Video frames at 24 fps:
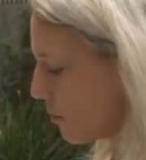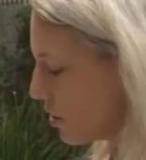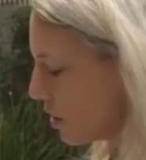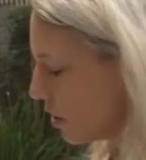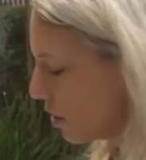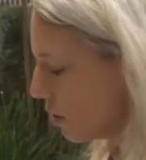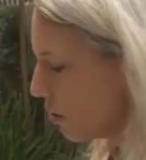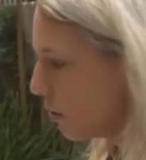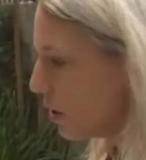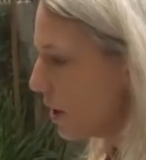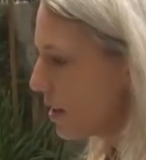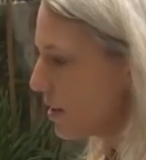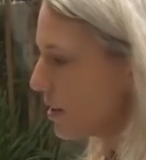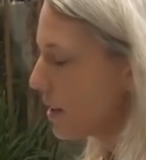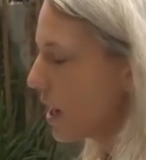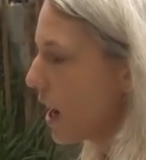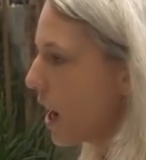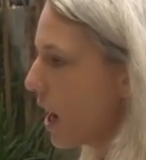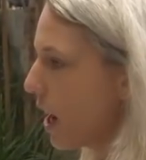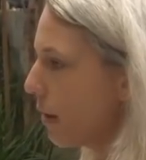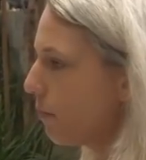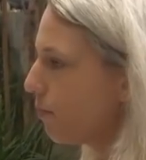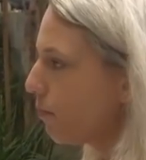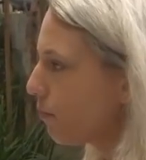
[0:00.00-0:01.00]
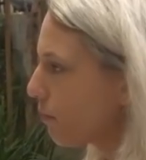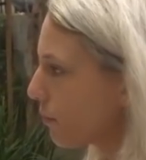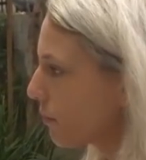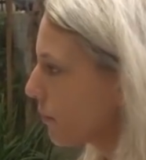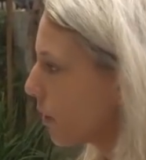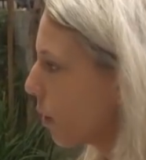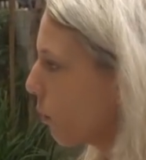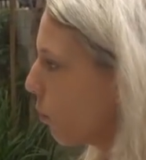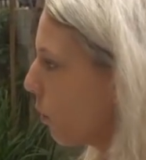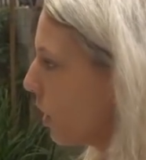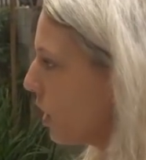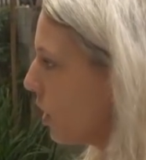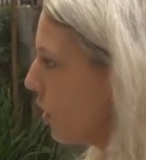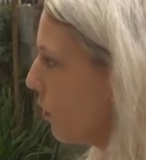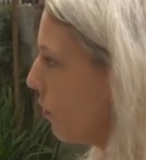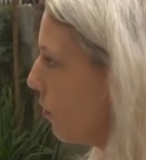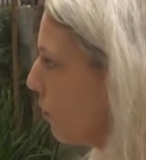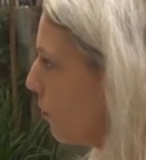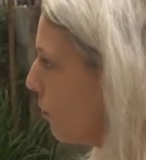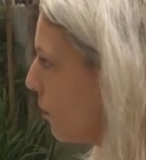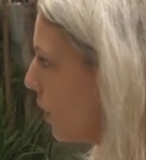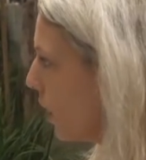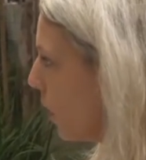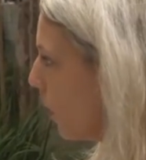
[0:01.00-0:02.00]
him to is that when you
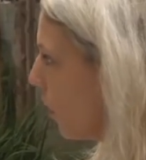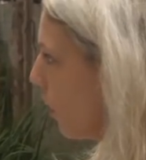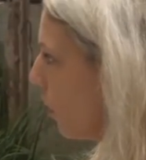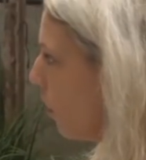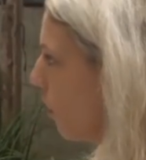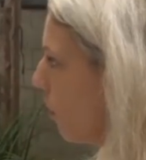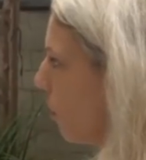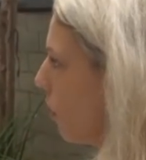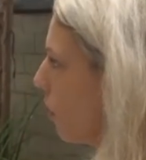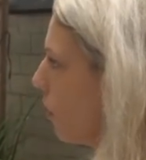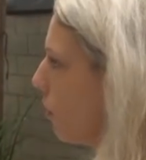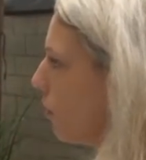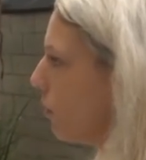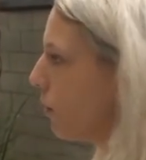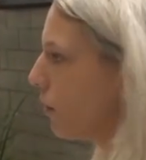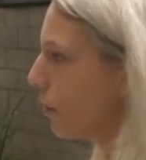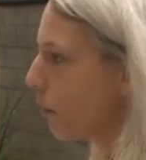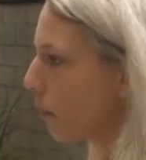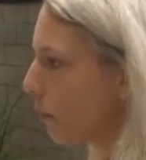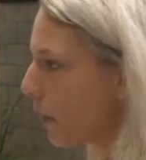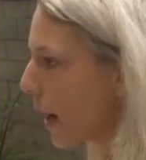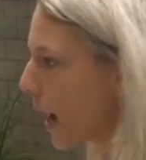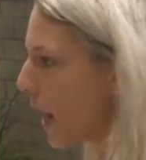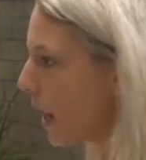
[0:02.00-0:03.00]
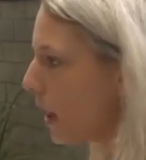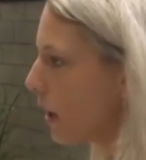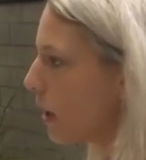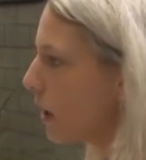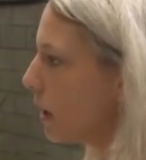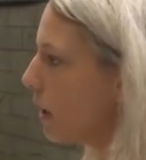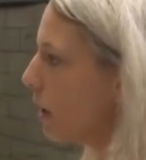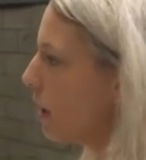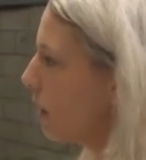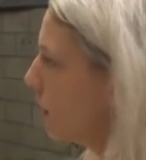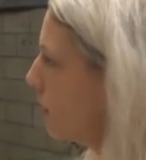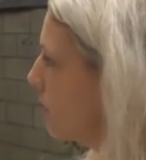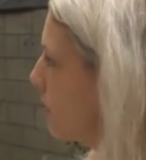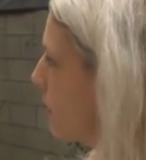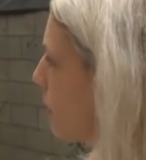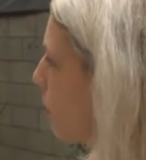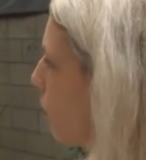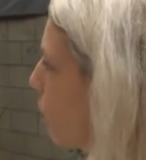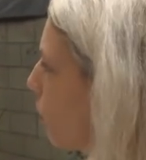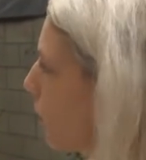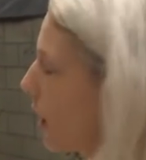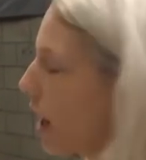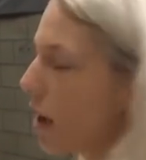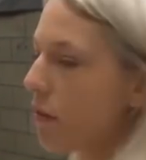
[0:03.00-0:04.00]
feel threatened,
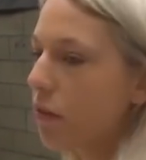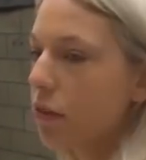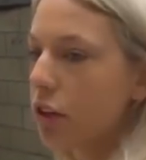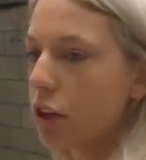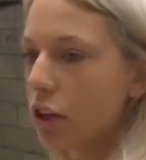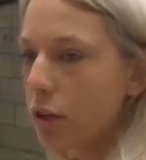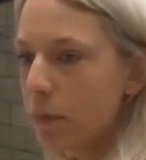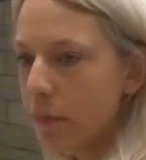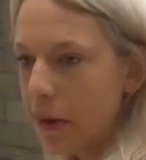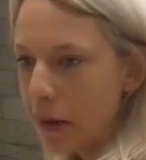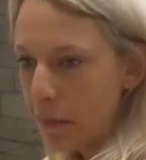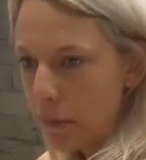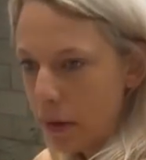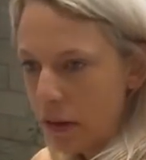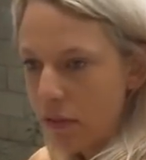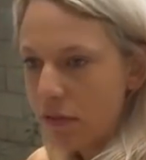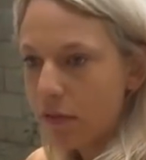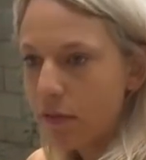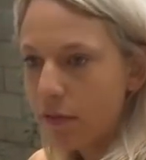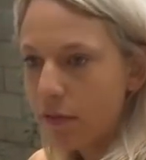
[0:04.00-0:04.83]
whatever you may be